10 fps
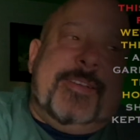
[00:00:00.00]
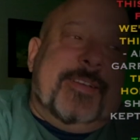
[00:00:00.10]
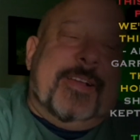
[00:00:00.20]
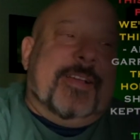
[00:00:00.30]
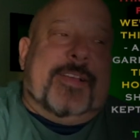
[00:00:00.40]

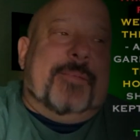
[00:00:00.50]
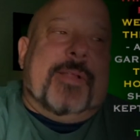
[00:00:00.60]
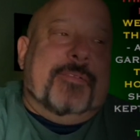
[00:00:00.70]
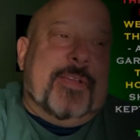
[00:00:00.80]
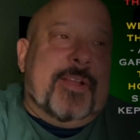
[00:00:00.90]
I'm not
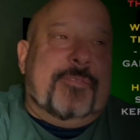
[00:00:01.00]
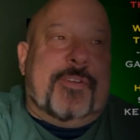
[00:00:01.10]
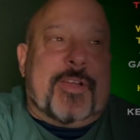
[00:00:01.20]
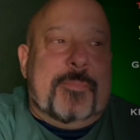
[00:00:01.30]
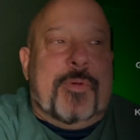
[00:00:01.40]
even going to
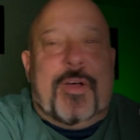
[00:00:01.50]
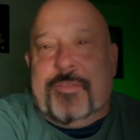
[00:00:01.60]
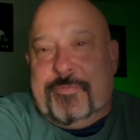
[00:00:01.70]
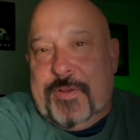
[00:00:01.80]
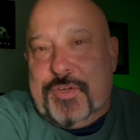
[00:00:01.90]
fucking bother
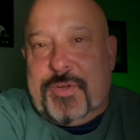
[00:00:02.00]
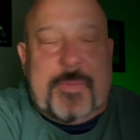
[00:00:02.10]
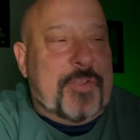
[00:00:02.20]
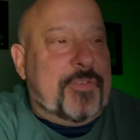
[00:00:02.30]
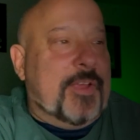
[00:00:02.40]
finishing
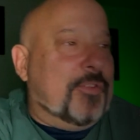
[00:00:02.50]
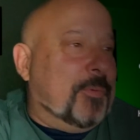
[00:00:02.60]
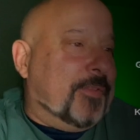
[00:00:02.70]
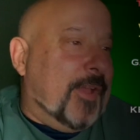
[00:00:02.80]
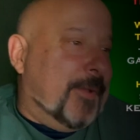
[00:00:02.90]
my sentence
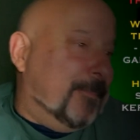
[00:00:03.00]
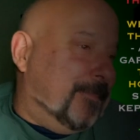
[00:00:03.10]
with that.